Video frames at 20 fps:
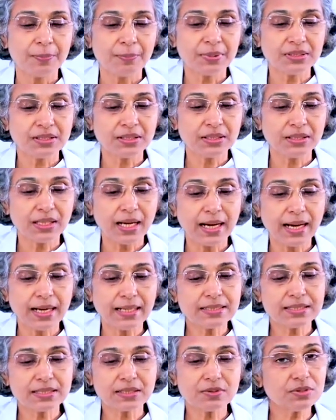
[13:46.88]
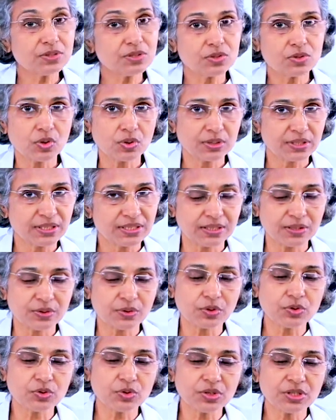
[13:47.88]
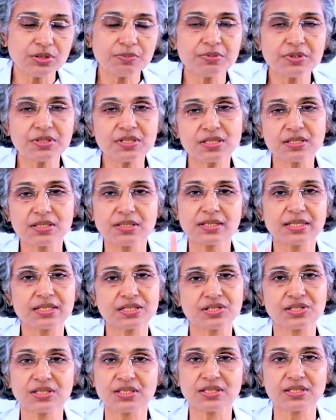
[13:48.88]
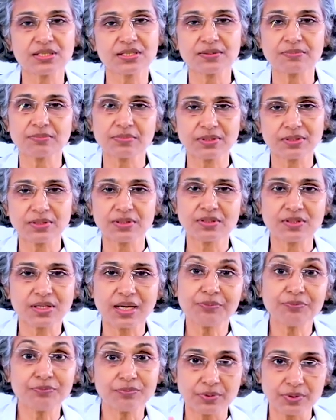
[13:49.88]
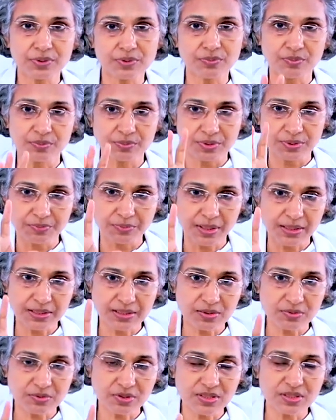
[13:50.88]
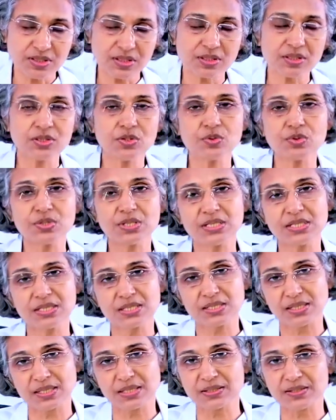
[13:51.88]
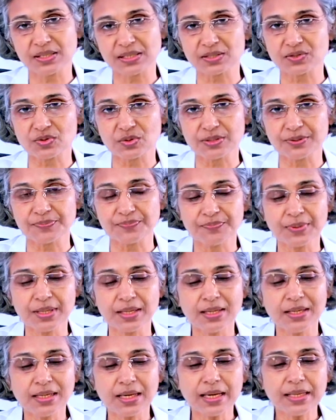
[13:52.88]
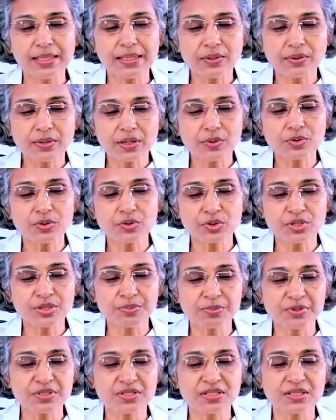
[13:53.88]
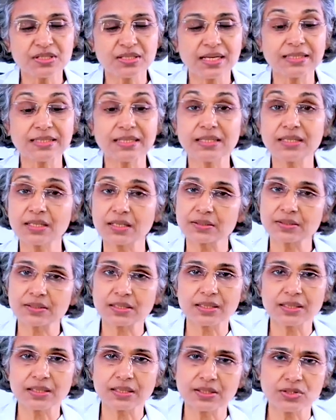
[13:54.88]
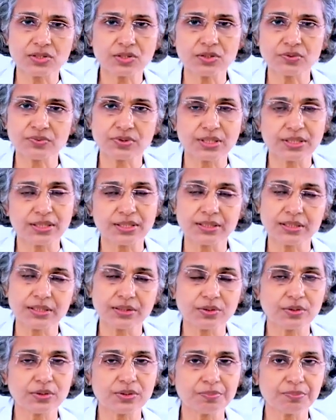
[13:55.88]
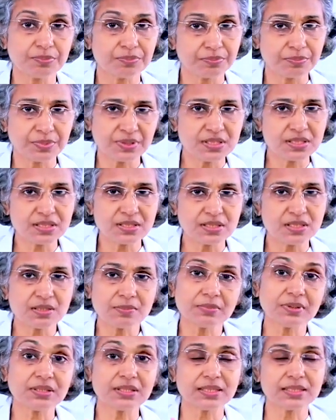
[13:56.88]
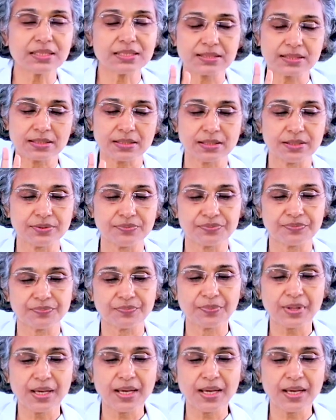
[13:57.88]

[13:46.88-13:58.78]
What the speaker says: But the ulcer was not healed. 20% reduction in the ulcer was reducing in size actually, and around 20%, and the discoloration of the leg and all persisting, but there is relief.